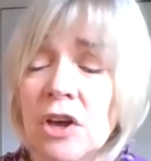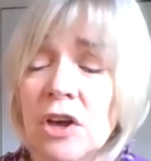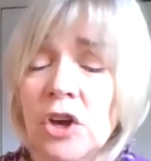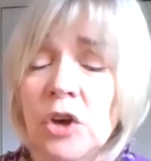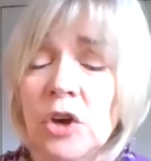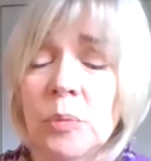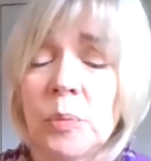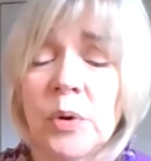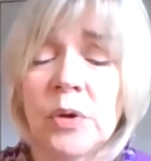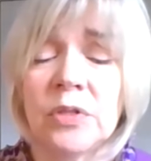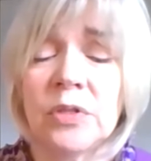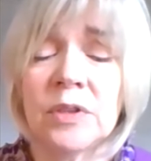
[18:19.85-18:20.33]

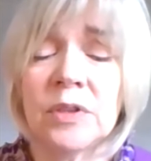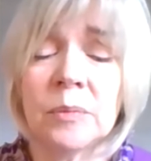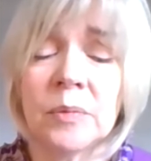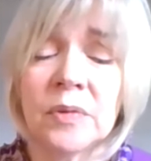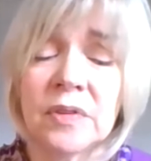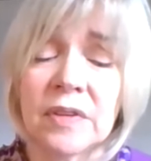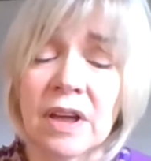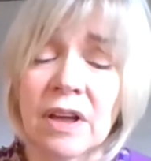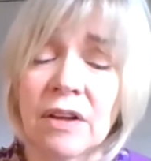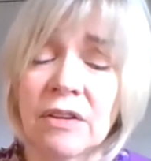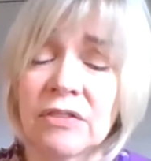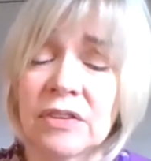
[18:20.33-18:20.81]
who put
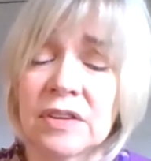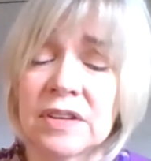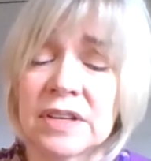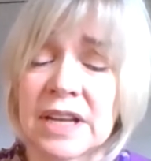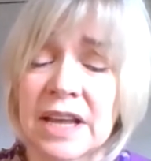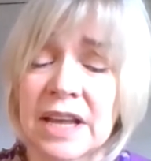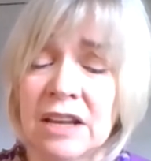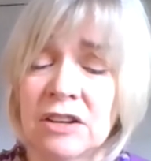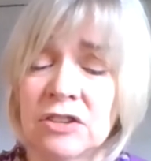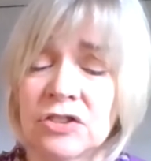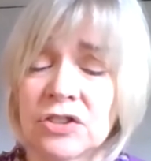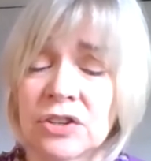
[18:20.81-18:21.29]
themselves in
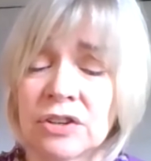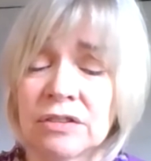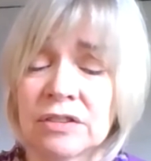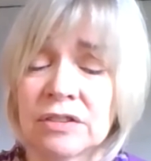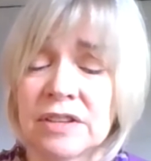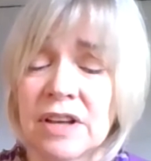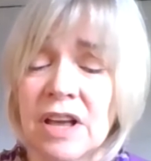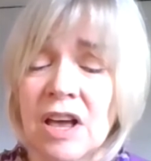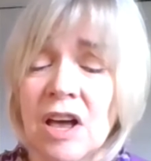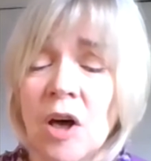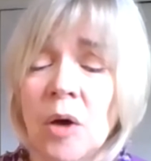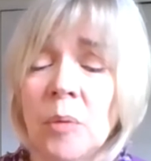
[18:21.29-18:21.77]
danger
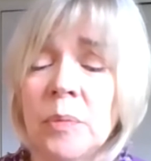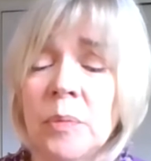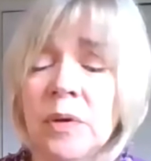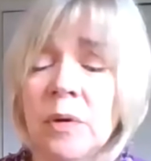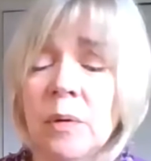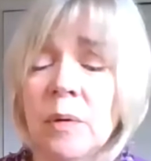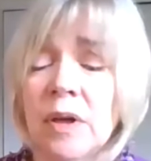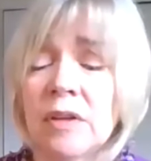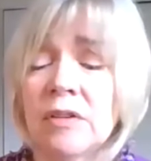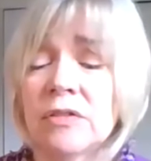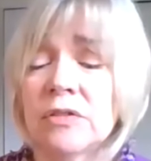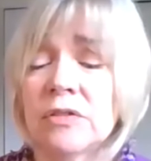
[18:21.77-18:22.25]
to help
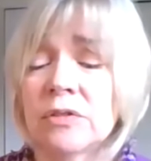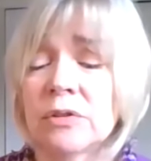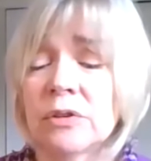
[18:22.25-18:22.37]
U.S.